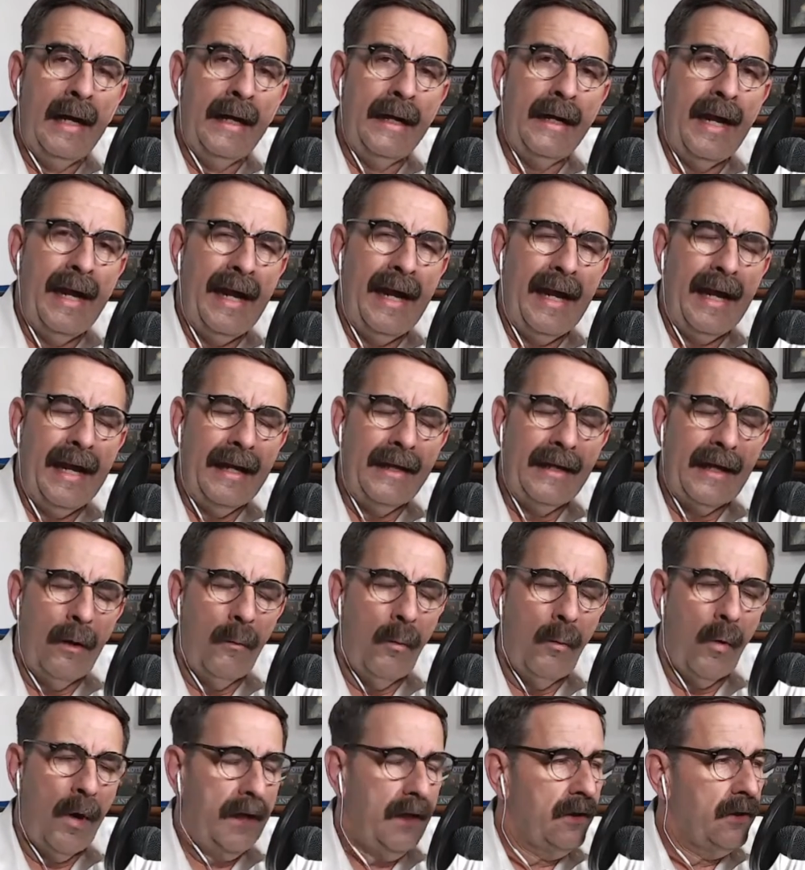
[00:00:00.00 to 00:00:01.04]
And I
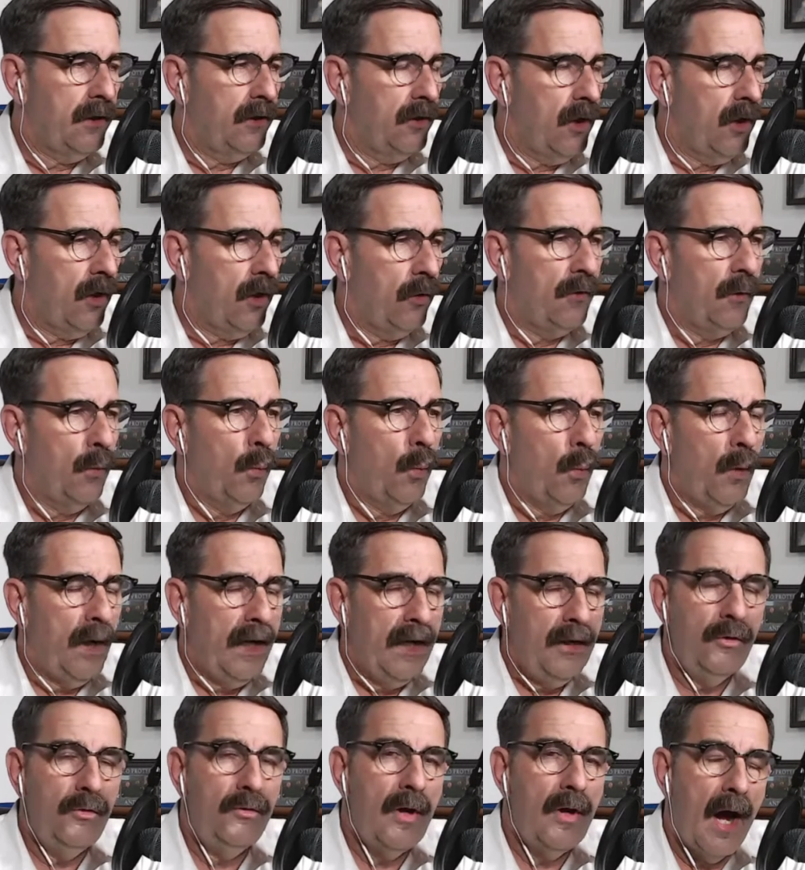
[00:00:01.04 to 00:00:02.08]
want you to know that we
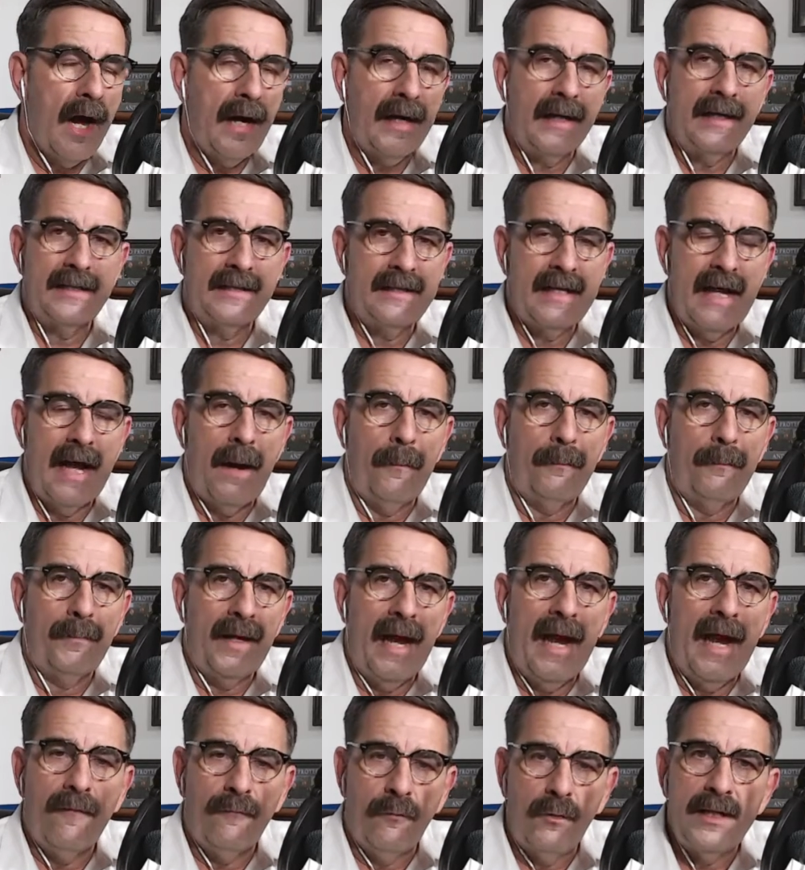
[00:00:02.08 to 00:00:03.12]
do not accept
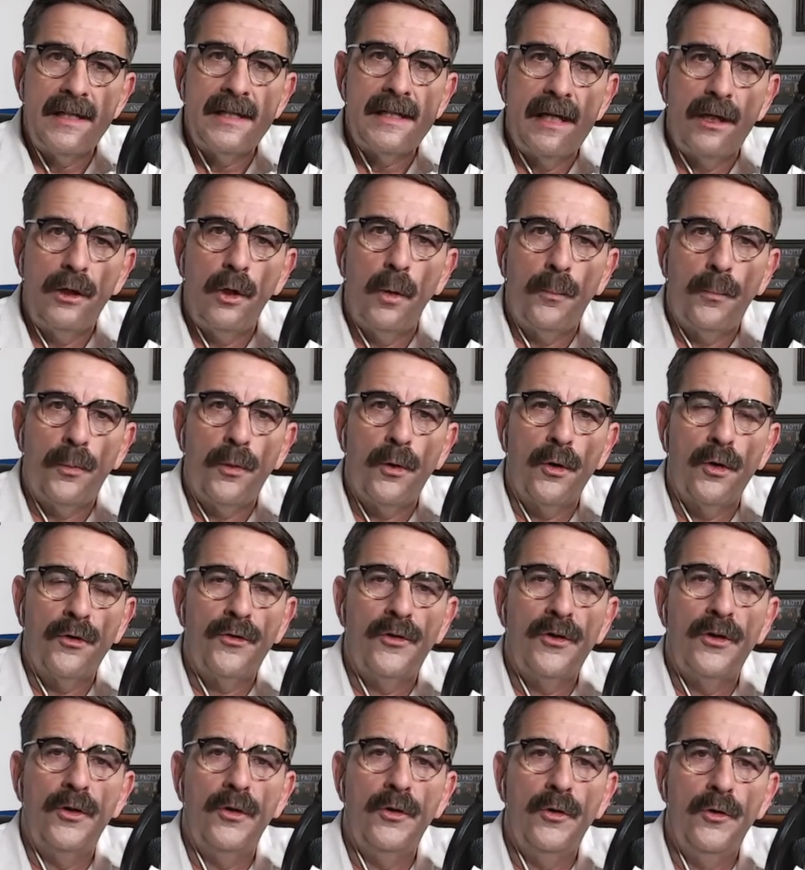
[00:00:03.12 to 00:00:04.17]
every single
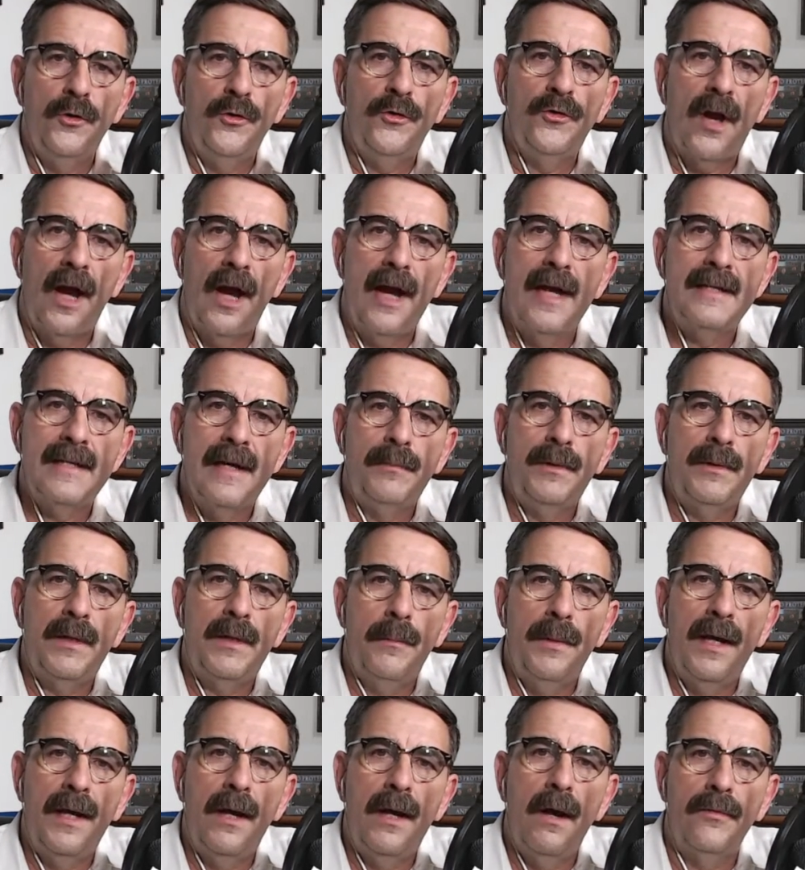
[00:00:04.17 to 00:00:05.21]
person who signs up to
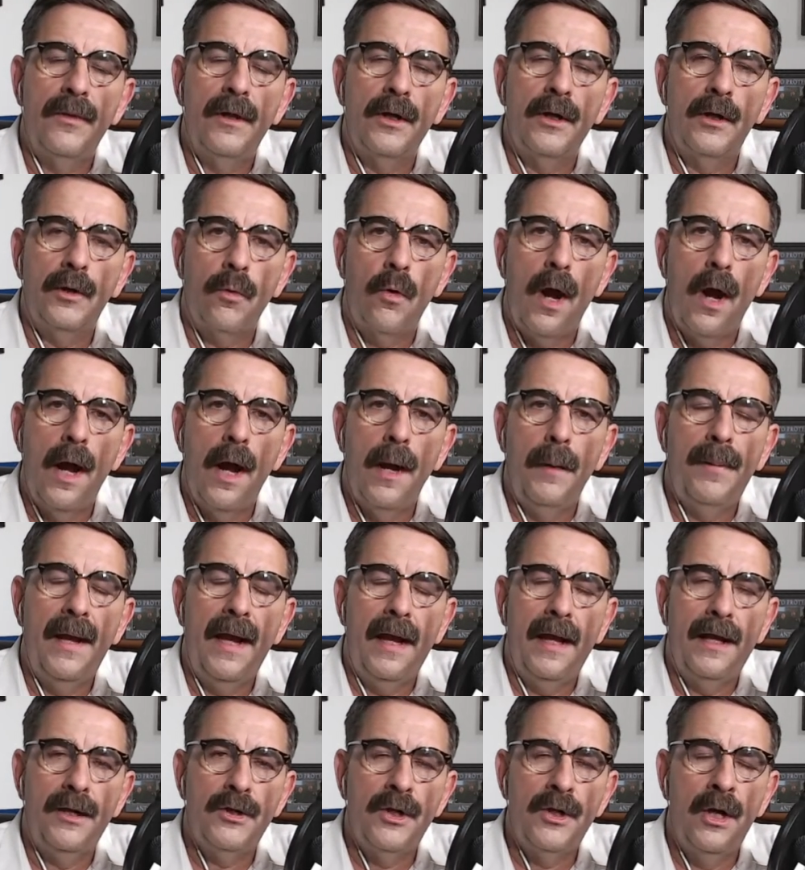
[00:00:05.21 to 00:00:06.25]
be on the crime
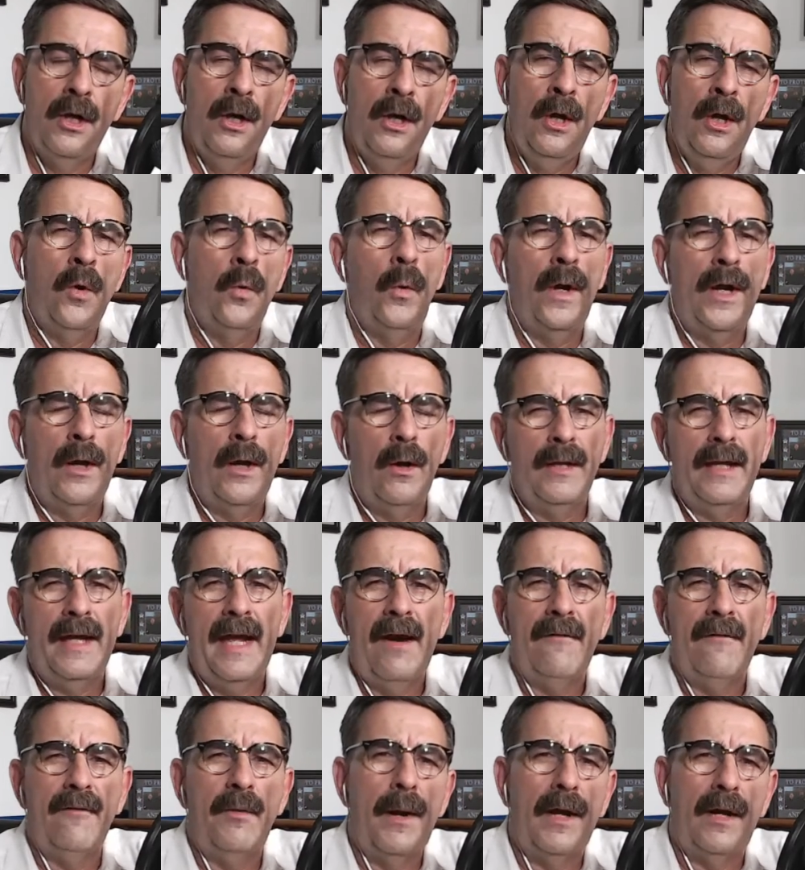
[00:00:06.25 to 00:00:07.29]
page. We only
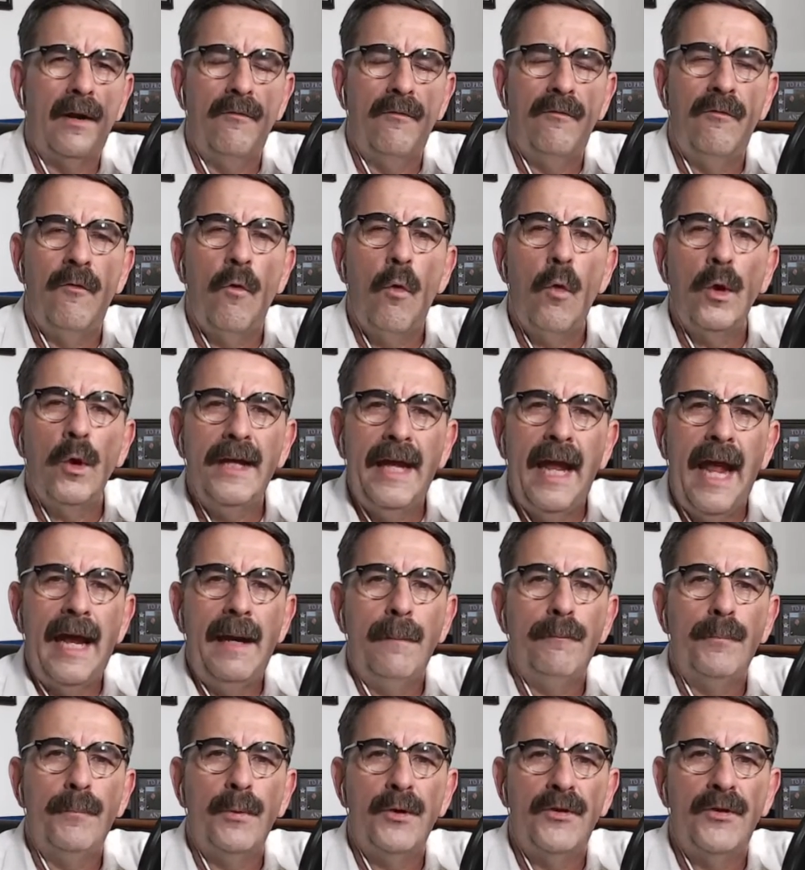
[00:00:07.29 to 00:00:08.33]
have about a
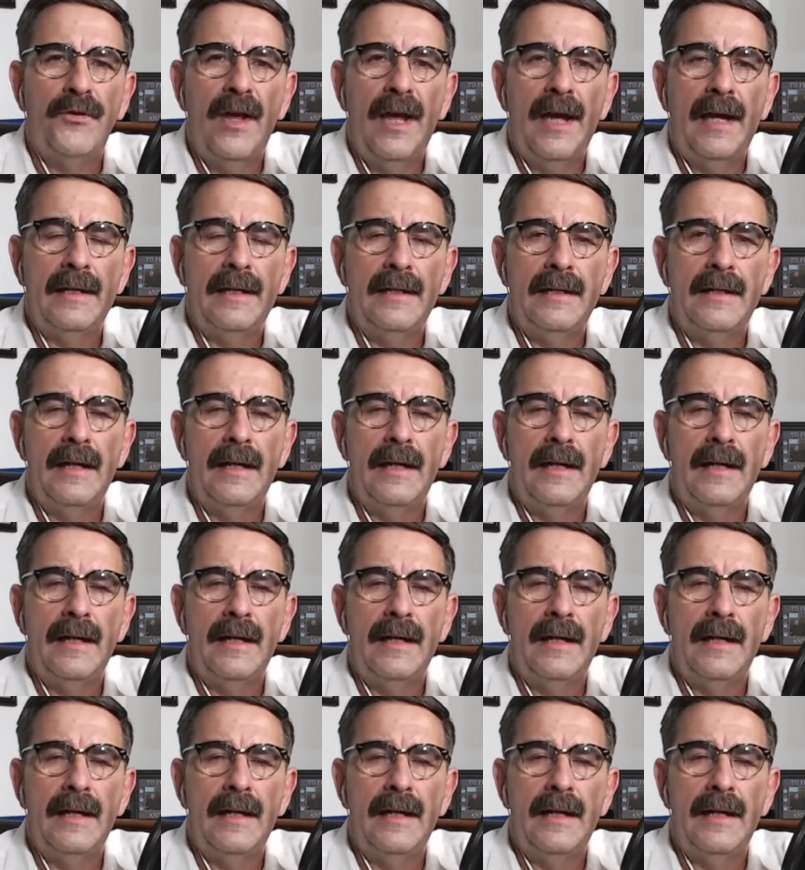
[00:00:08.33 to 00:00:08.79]
48%